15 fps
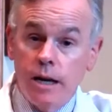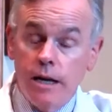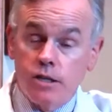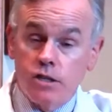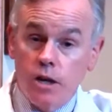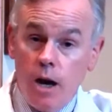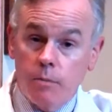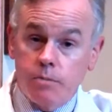
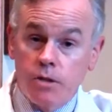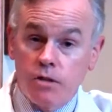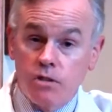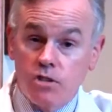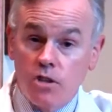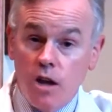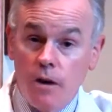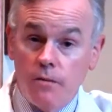It's up to
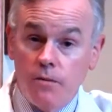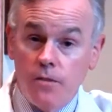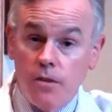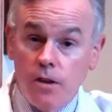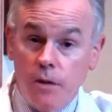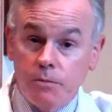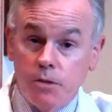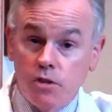stuff,
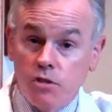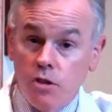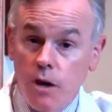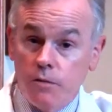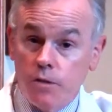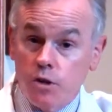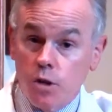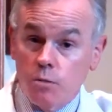up to
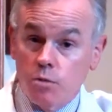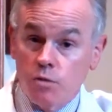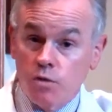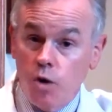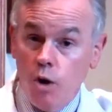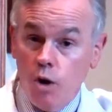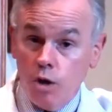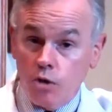snuff in terms of
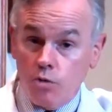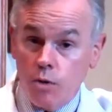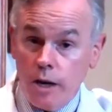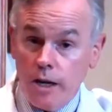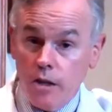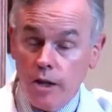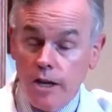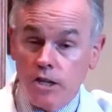all its
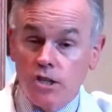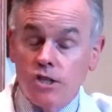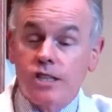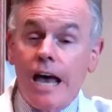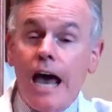regulations,